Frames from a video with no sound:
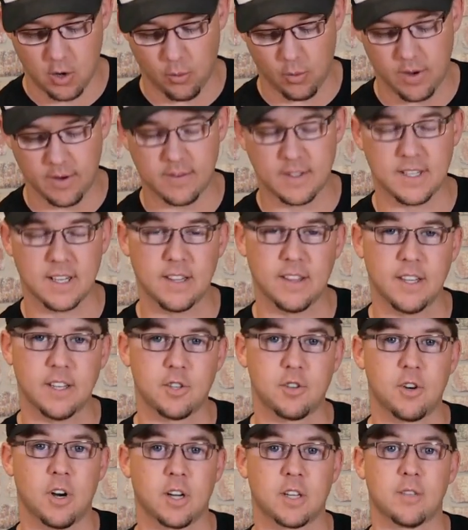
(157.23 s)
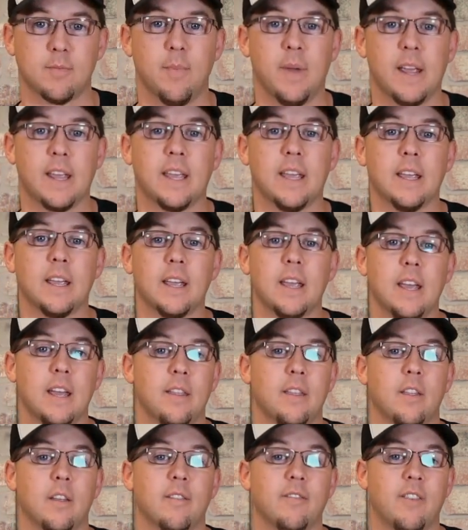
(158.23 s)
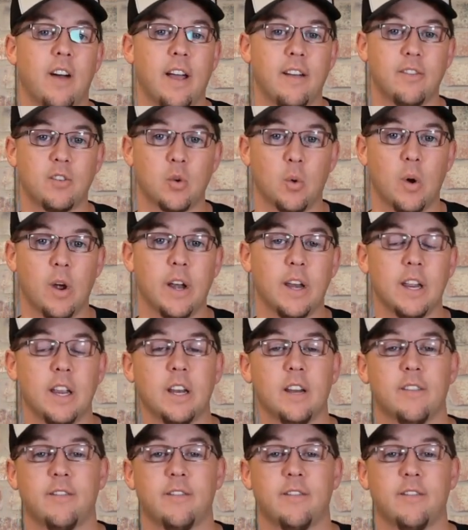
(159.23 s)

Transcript: we've seen these trucks making in the 520